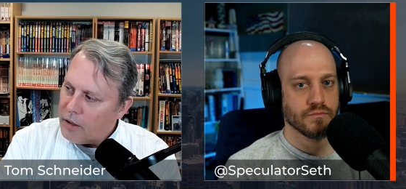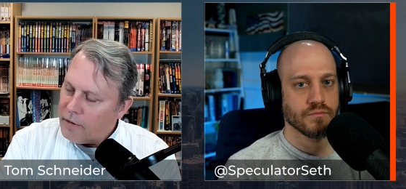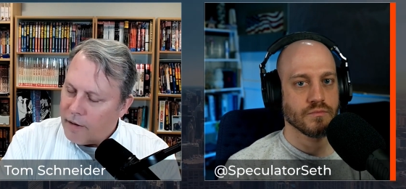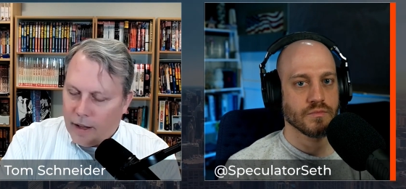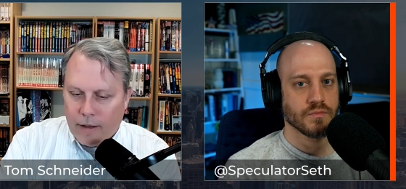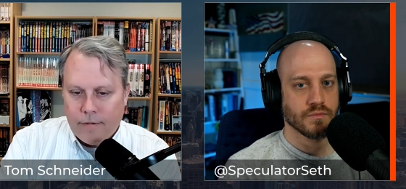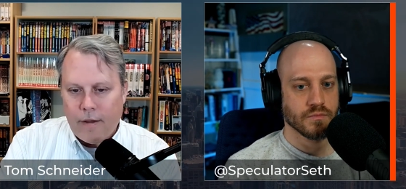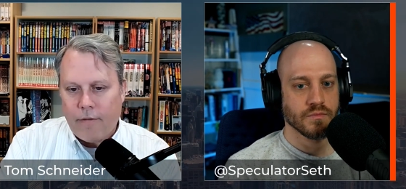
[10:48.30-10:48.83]

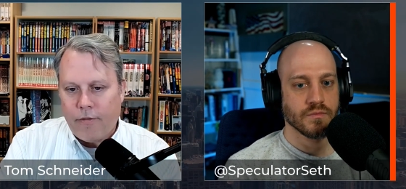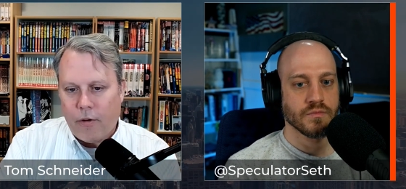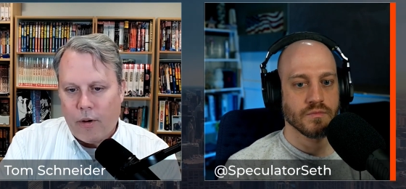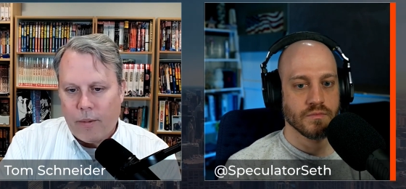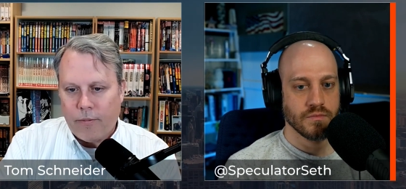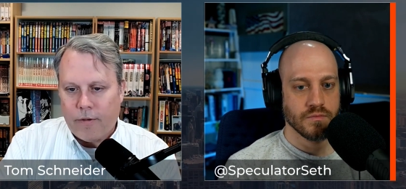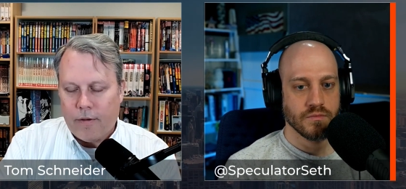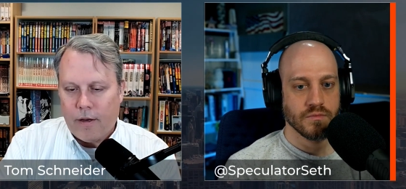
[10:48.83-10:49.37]
Speaker 1: today's
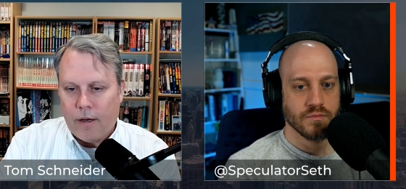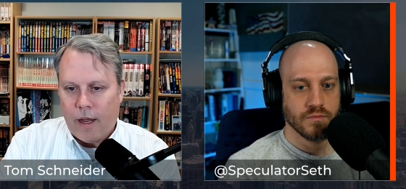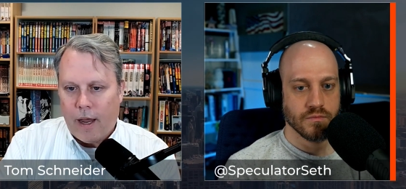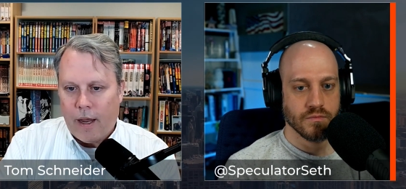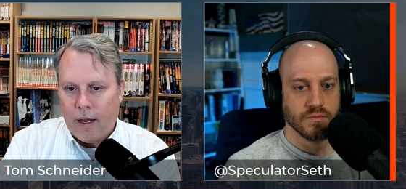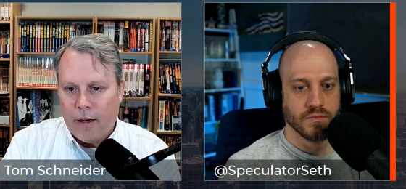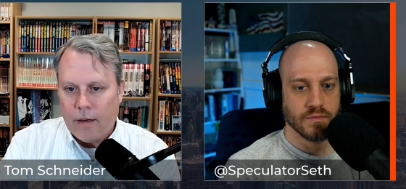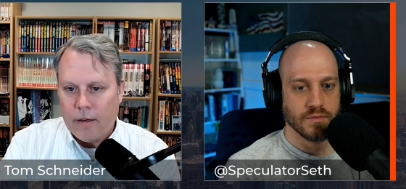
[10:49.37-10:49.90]
FOMC
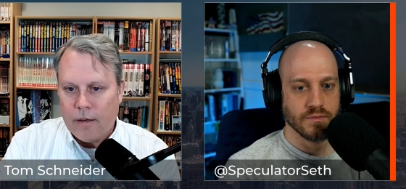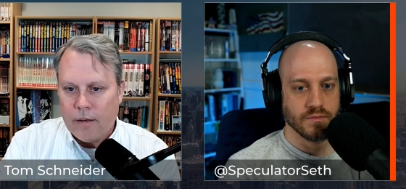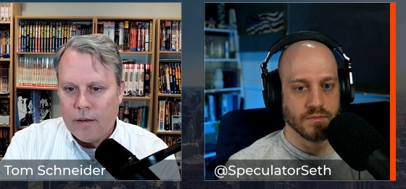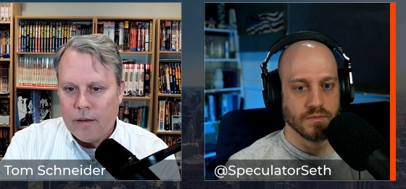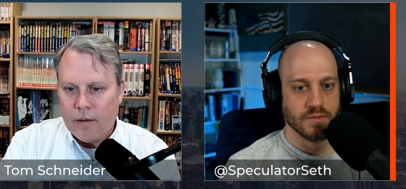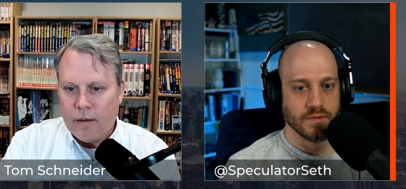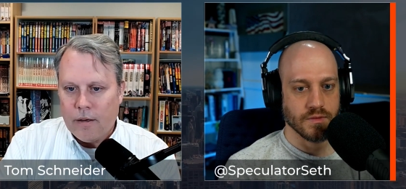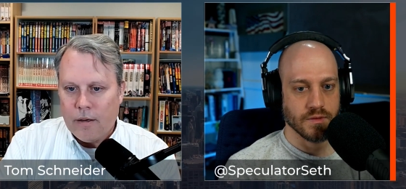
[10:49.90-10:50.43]
day.
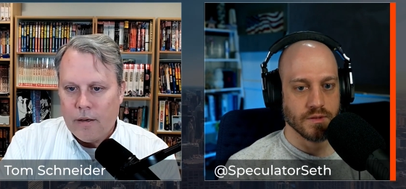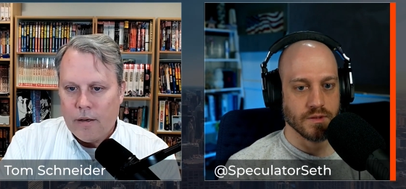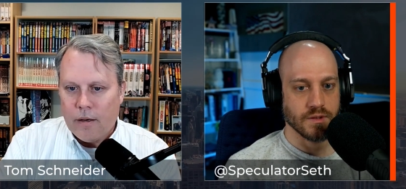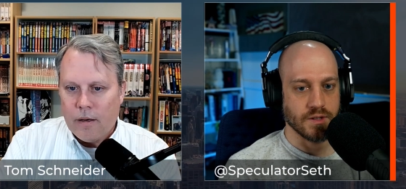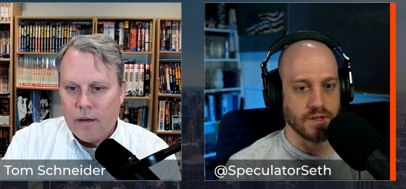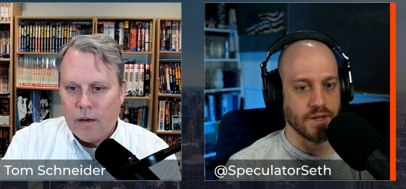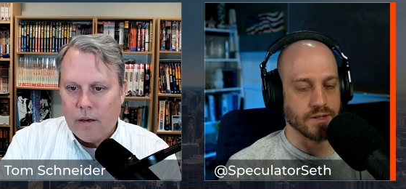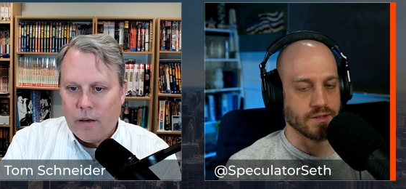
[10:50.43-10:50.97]

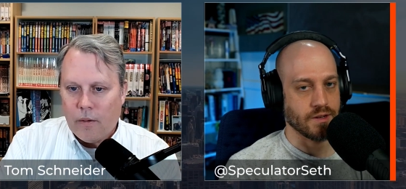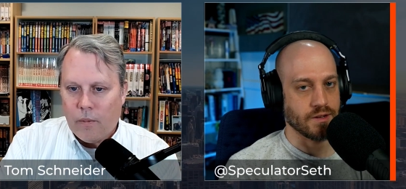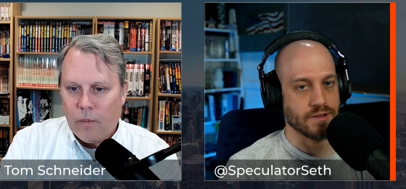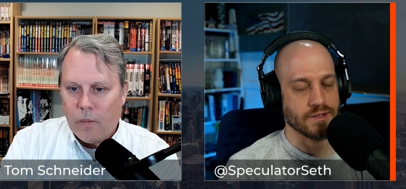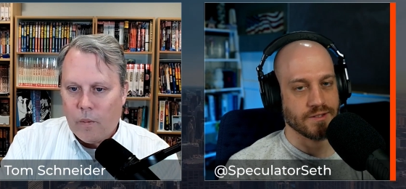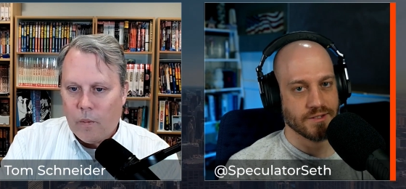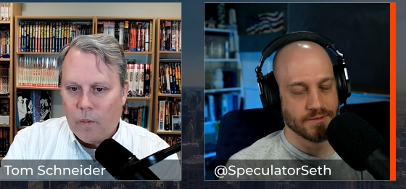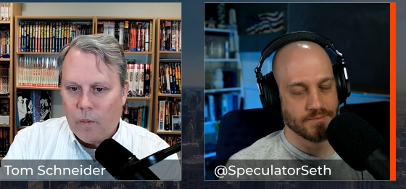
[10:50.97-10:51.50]
Yes,
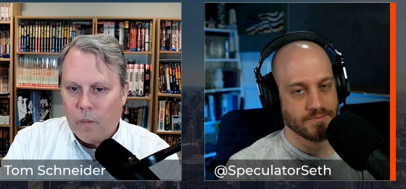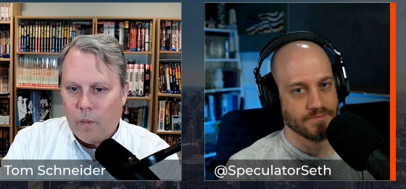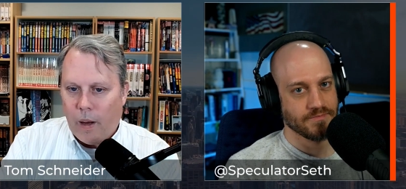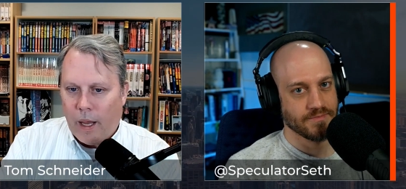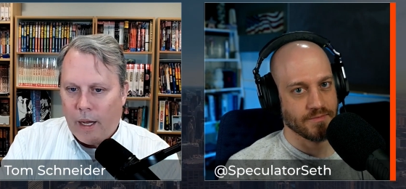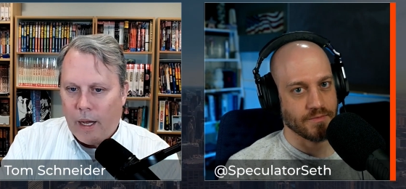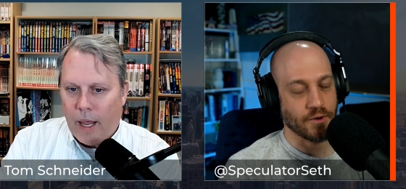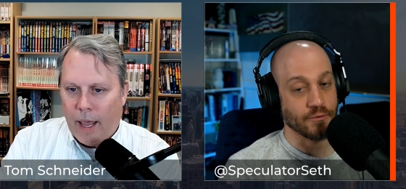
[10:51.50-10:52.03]
yes.
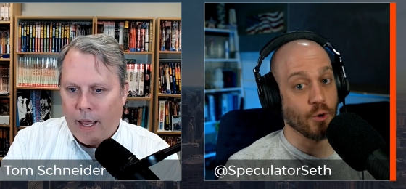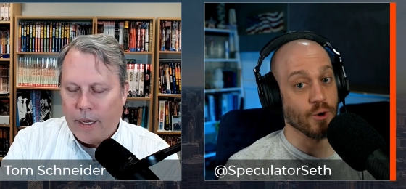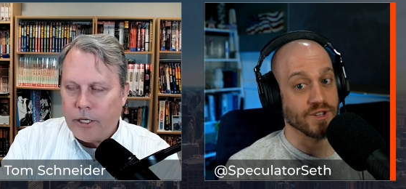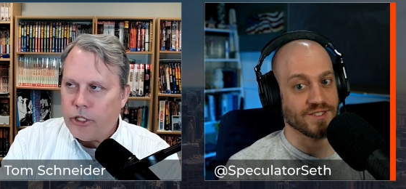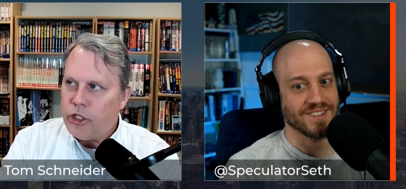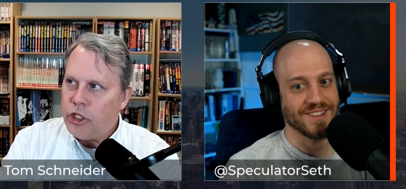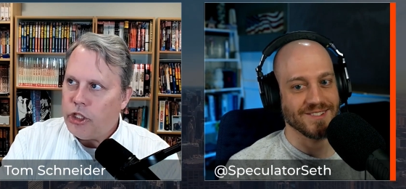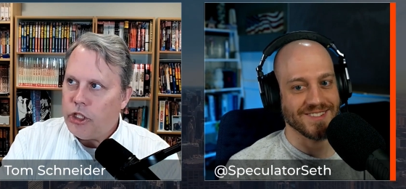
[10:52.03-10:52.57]
And of
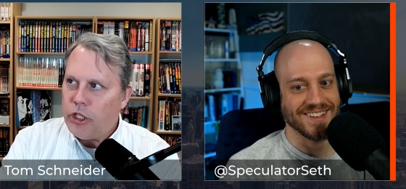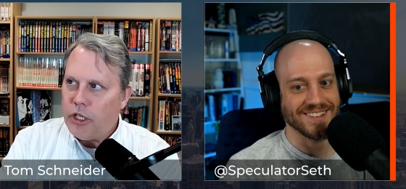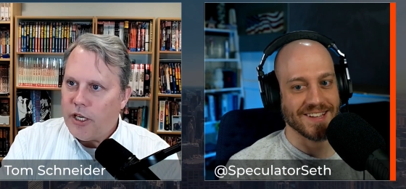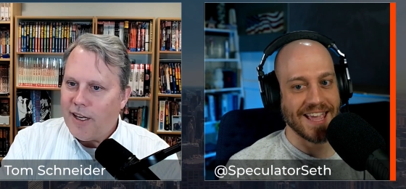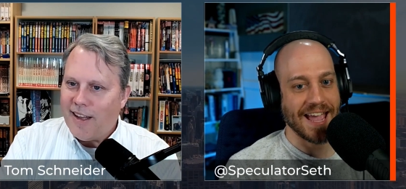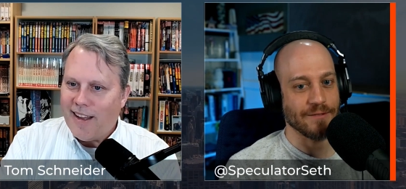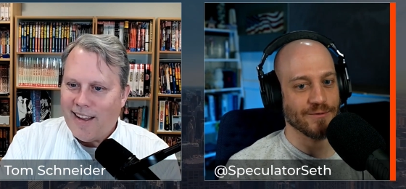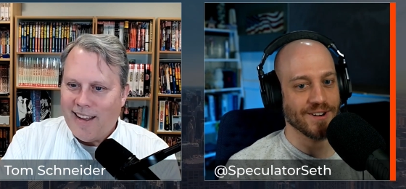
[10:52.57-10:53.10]
course, and, uh, you
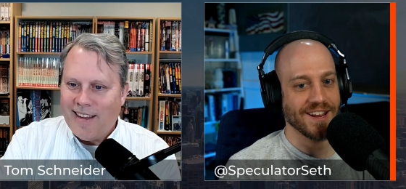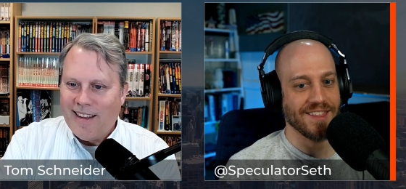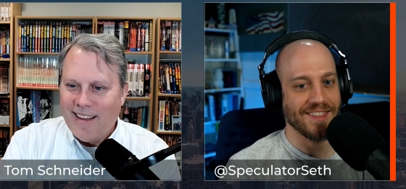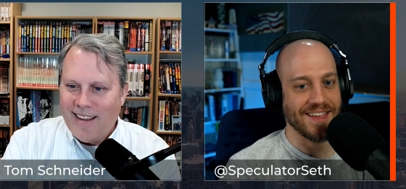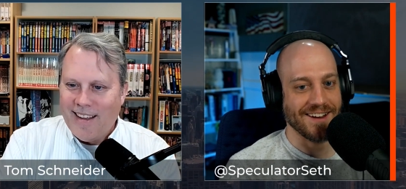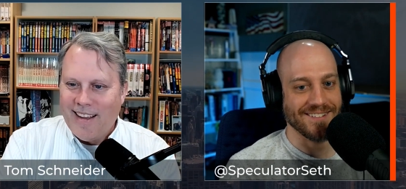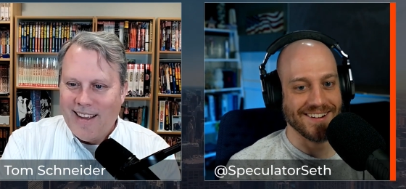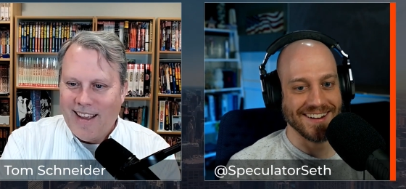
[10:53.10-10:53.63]
Speaker 2: can't forget
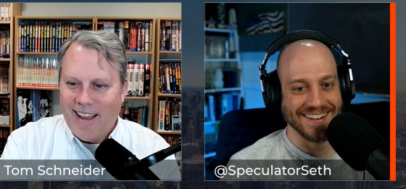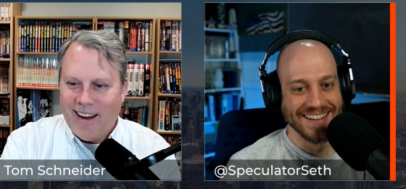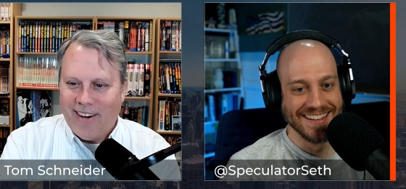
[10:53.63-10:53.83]
that, right?